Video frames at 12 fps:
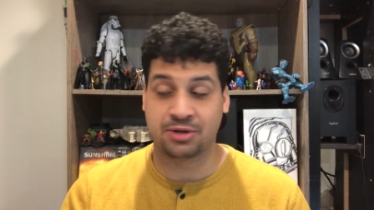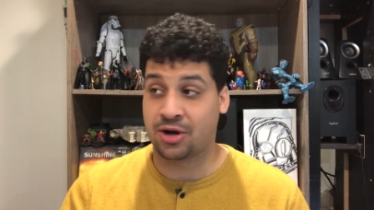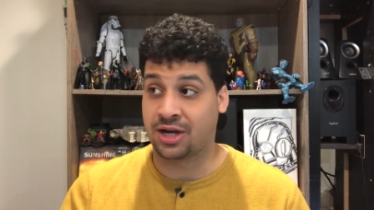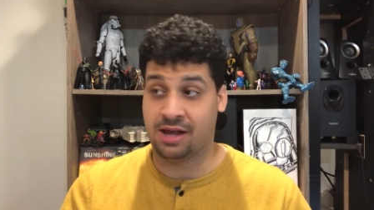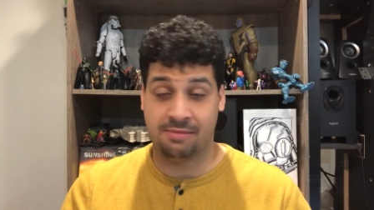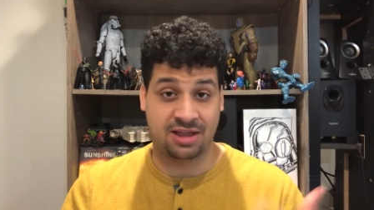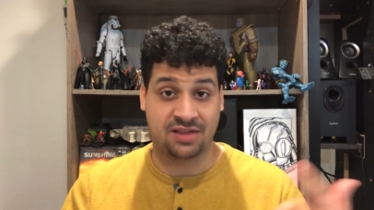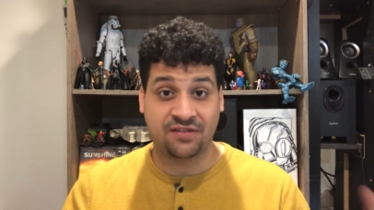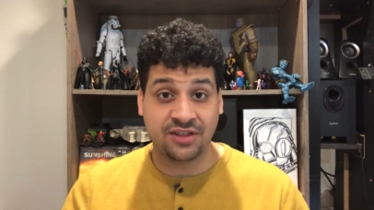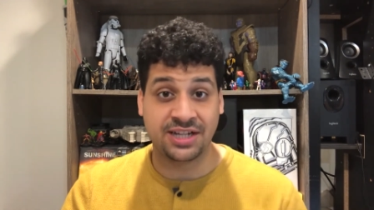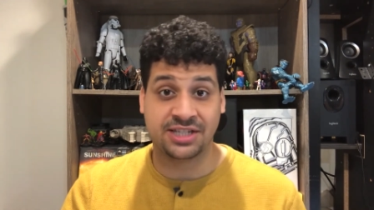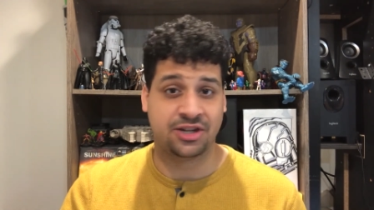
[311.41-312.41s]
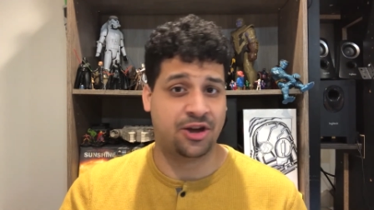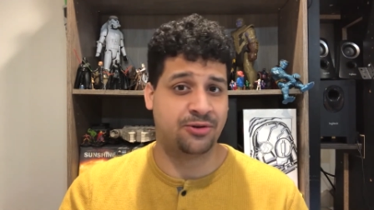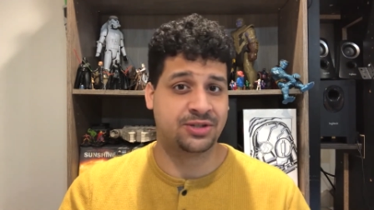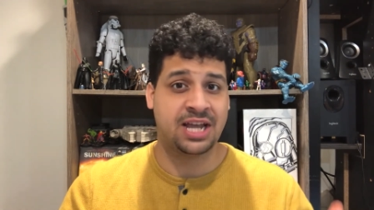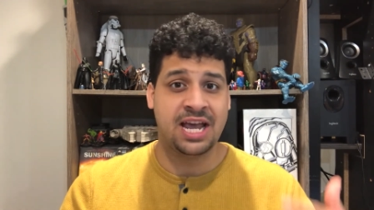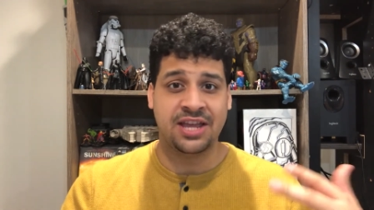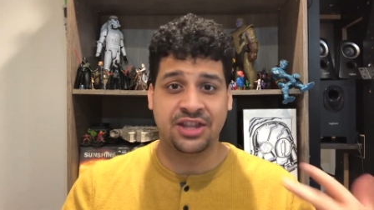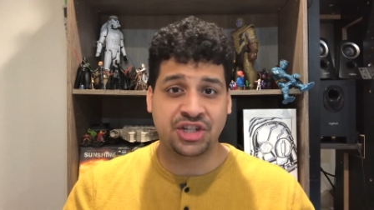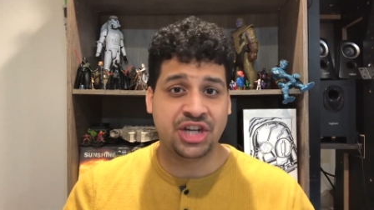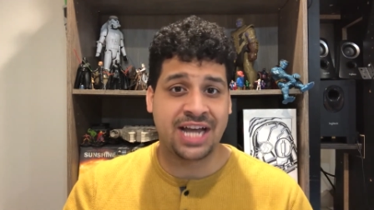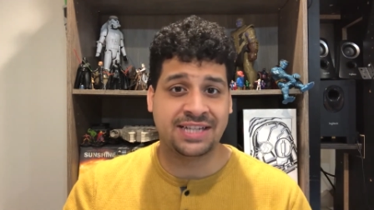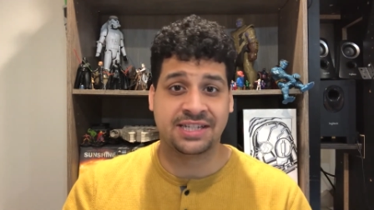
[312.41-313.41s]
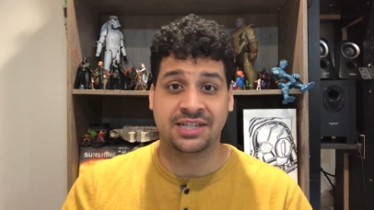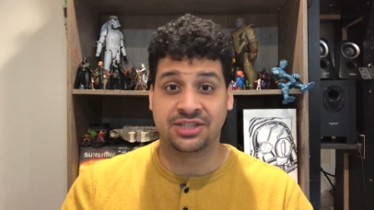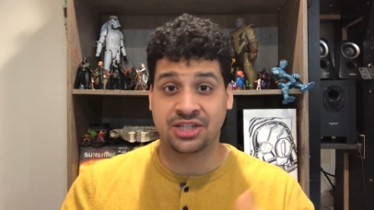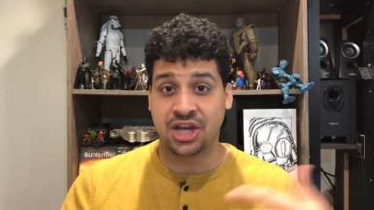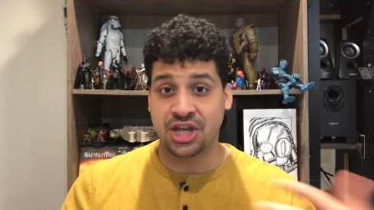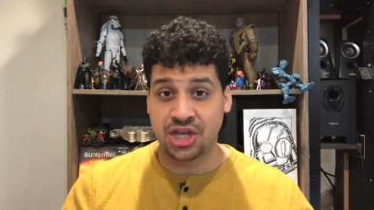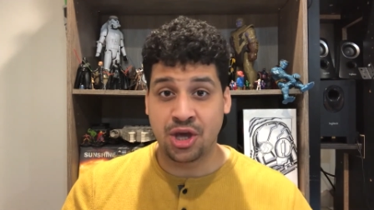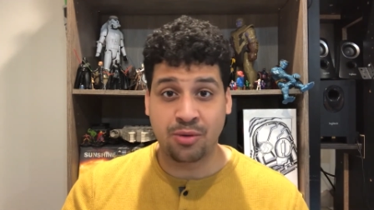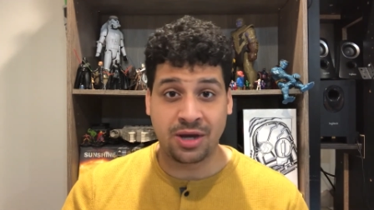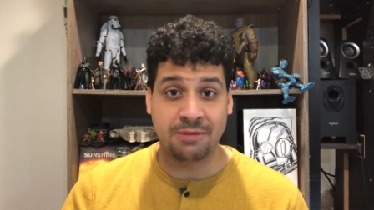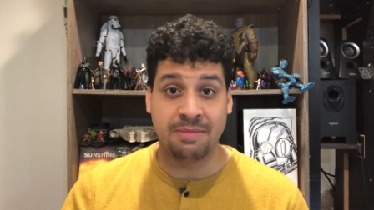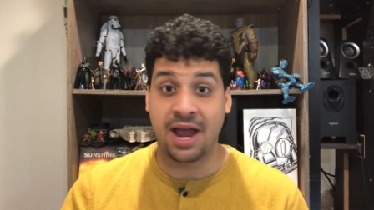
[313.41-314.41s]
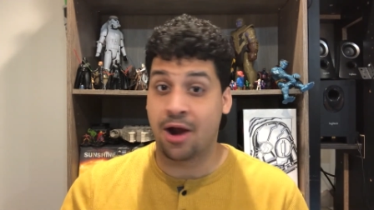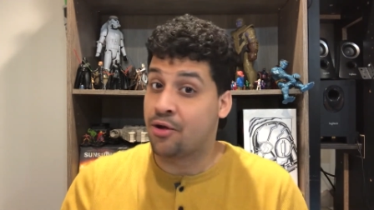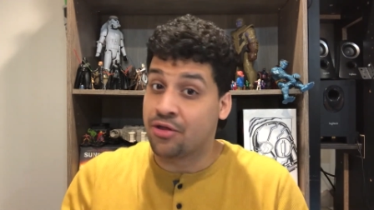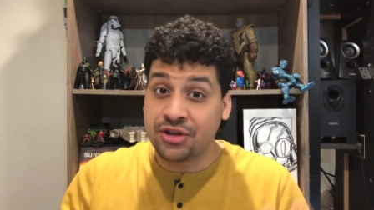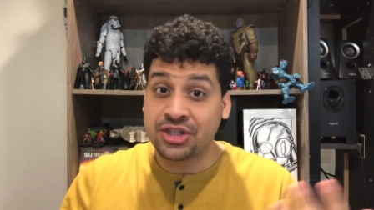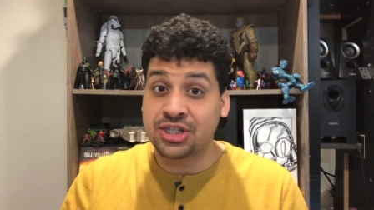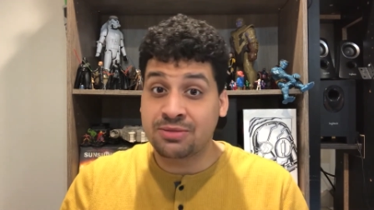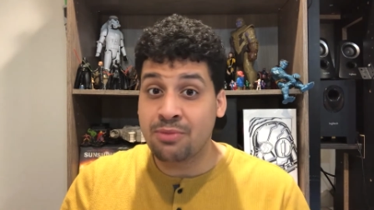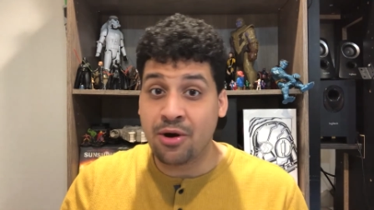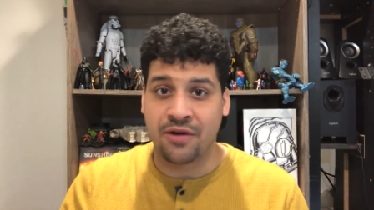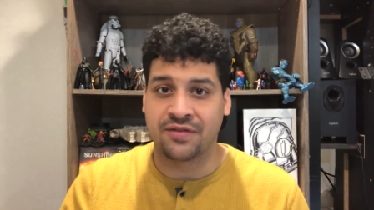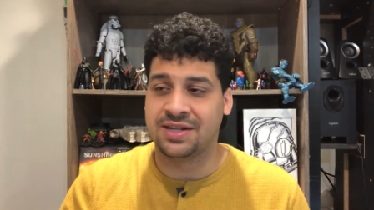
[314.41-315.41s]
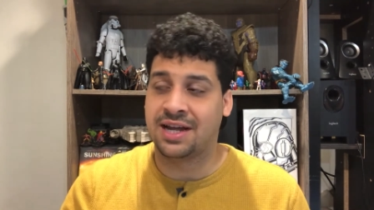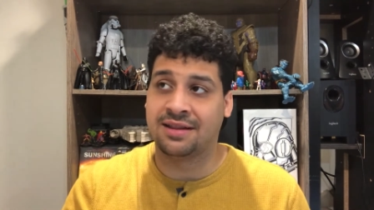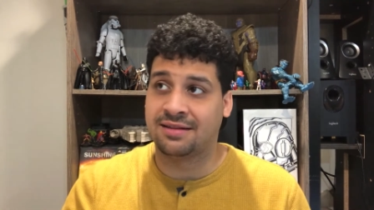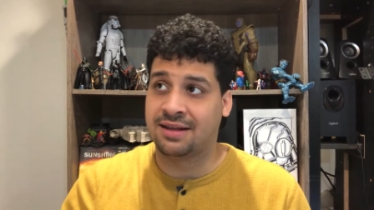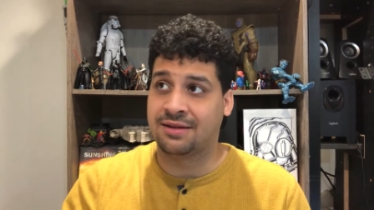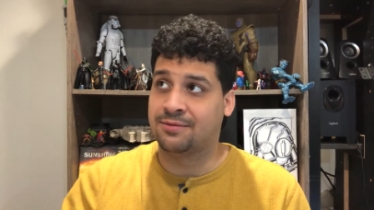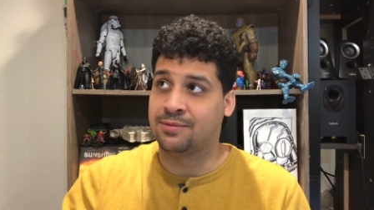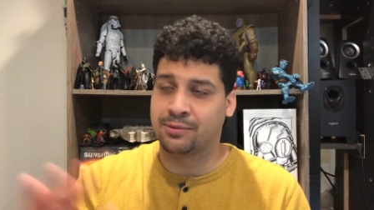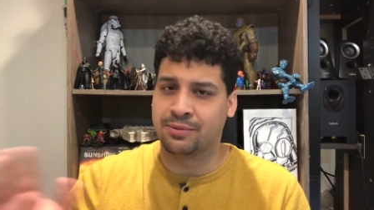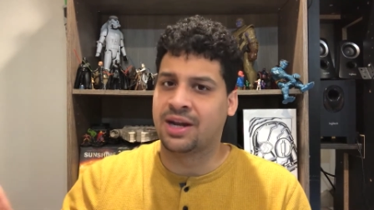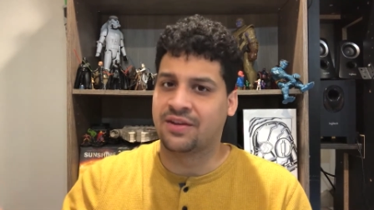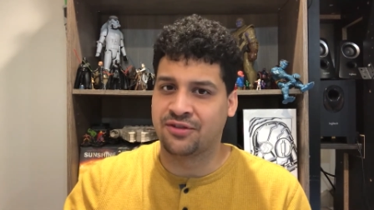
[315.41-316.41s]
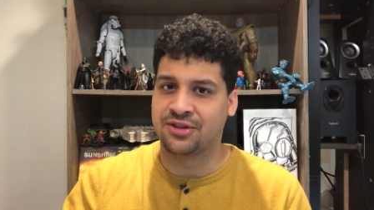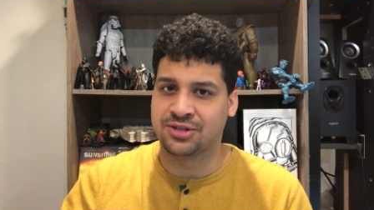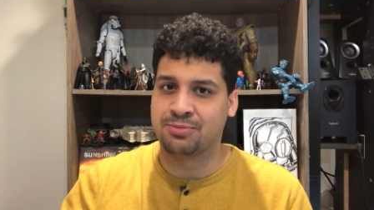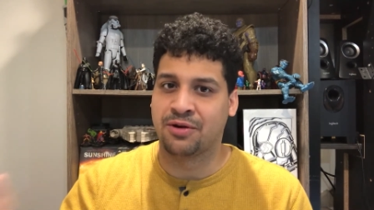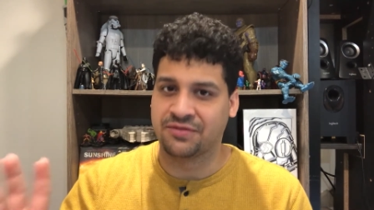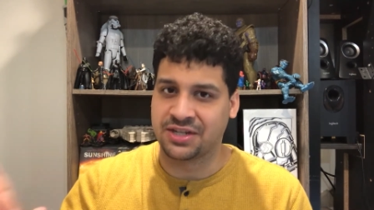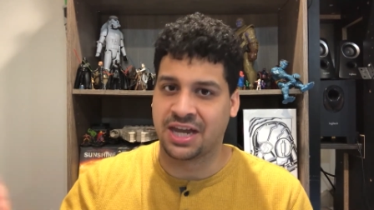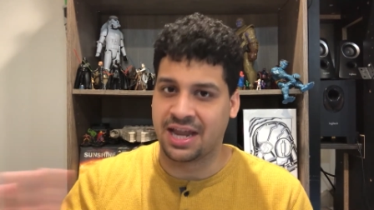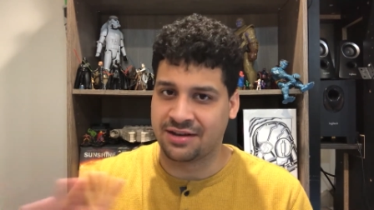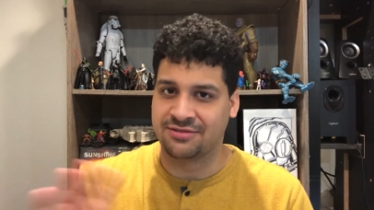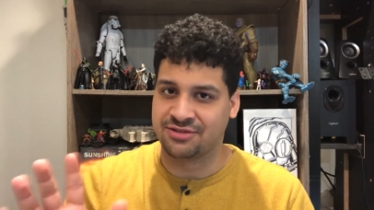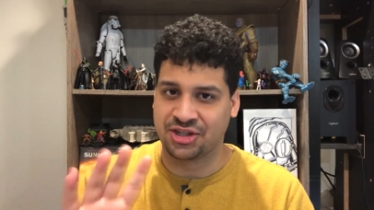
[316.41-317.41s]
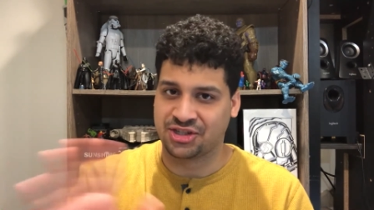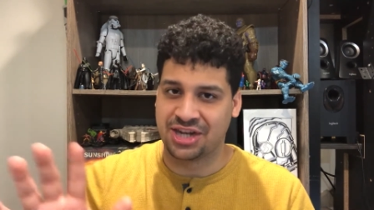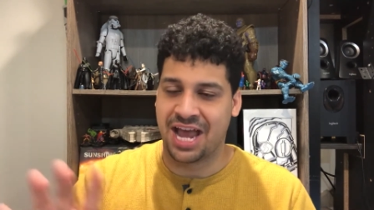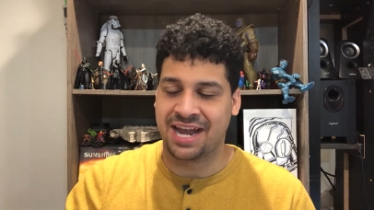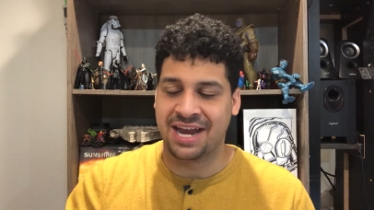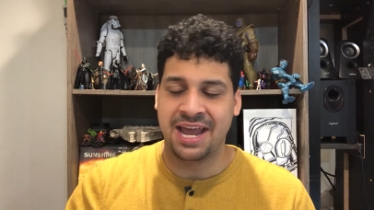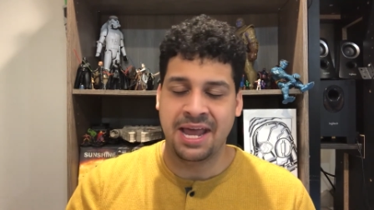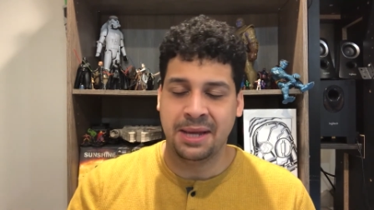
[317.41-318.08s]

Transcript: I'm talking about the Flintstones, the Jetsons, Yogi Bear, the Smurfs, not that we're ready for the Smurfs again just yet,